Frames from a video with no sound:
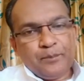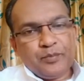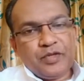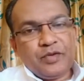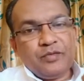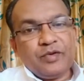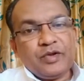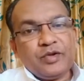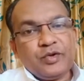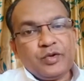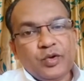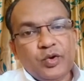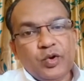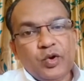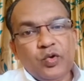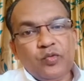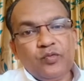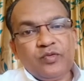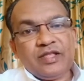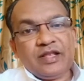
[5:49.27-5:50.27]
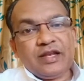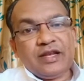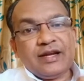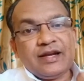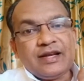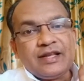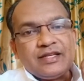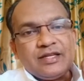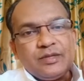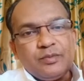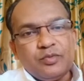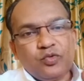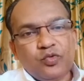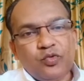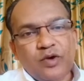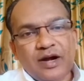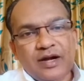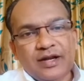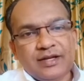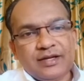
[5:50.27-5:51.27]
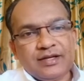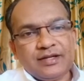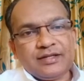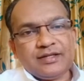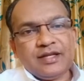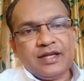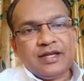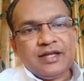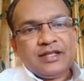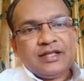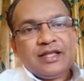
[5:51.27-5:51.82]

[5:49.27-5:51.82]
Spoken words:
They will grow with leadership qualities.